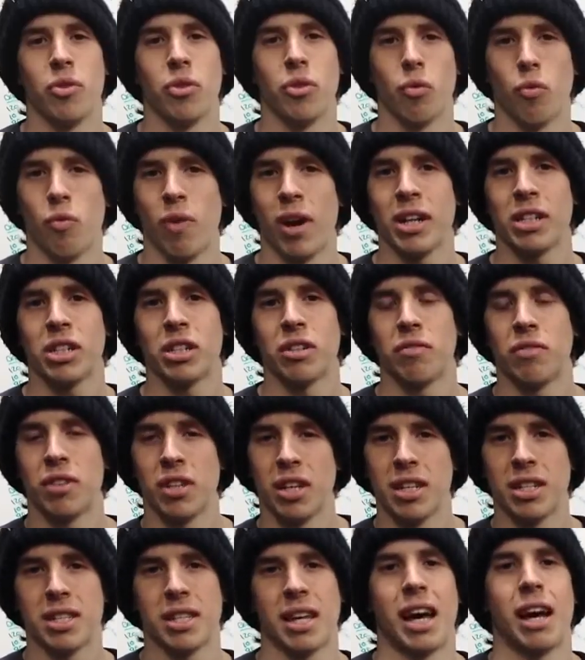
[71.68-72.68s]
the rest of
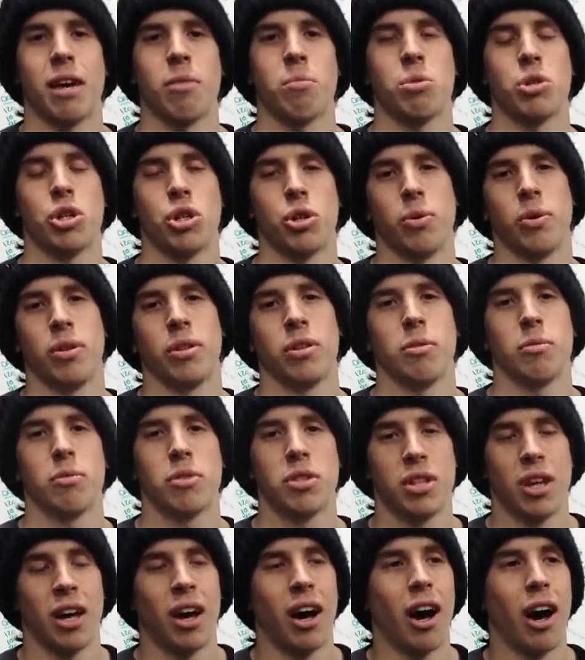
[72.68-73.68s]
the
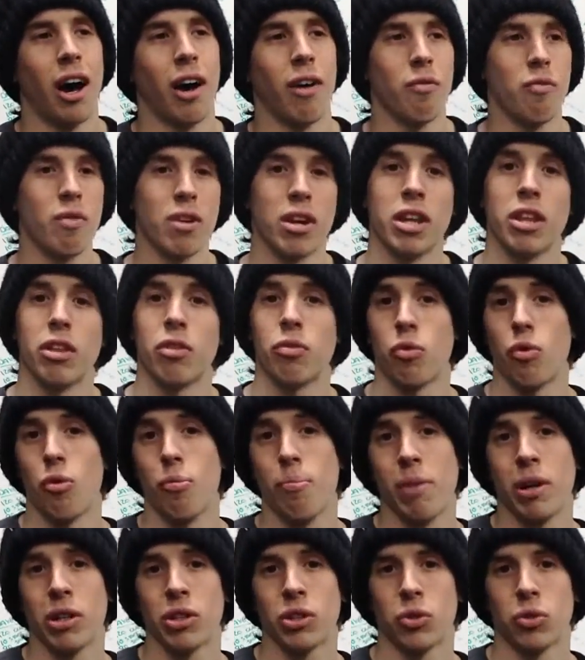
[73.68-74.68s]
attachments are really
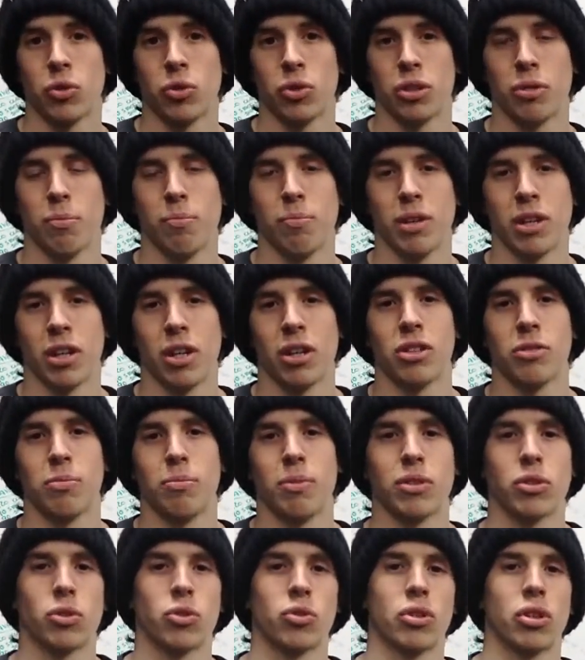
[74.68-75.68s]
through muscles, and because
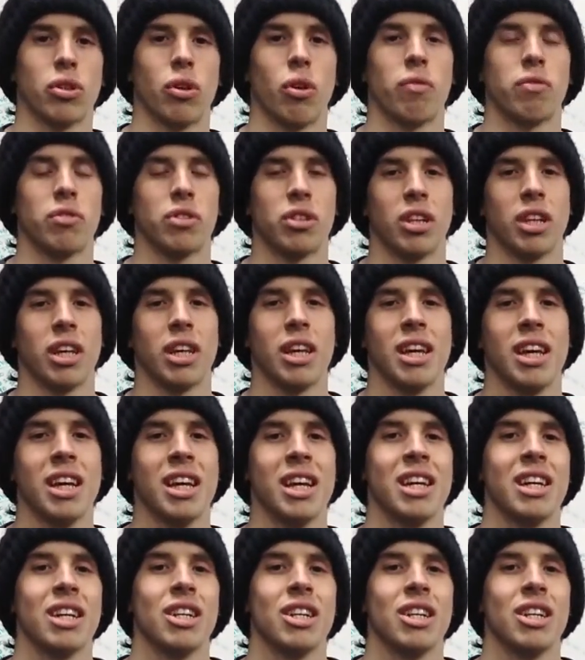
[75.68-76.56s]
muscles can obviously